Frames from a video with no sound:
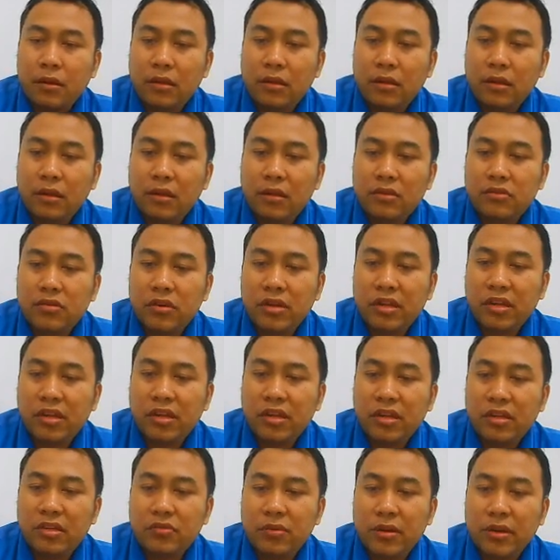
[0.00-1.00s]
Yeah,
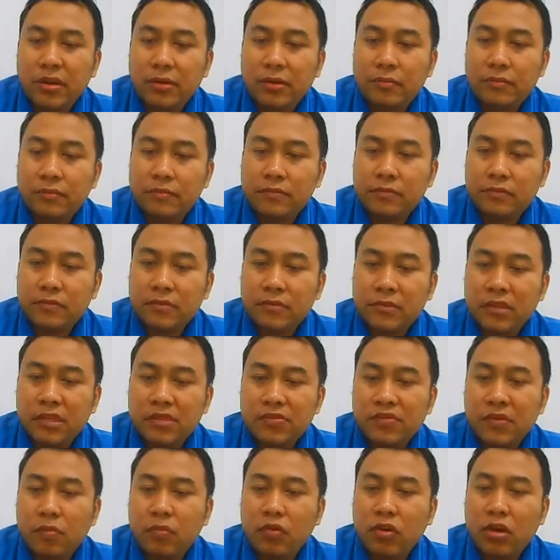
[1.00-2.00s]
sorry, this one. This
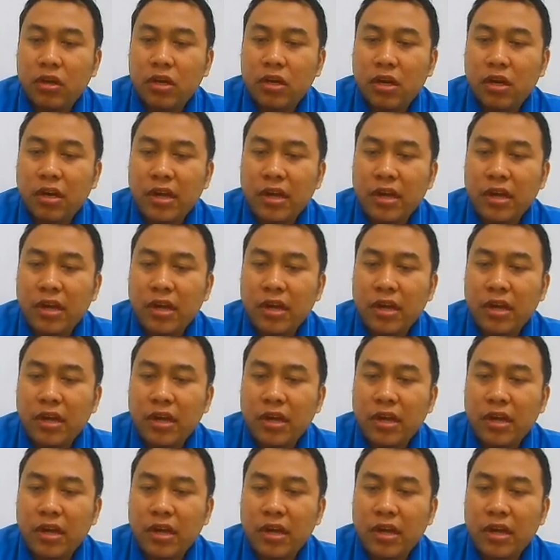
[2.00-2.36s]
formula,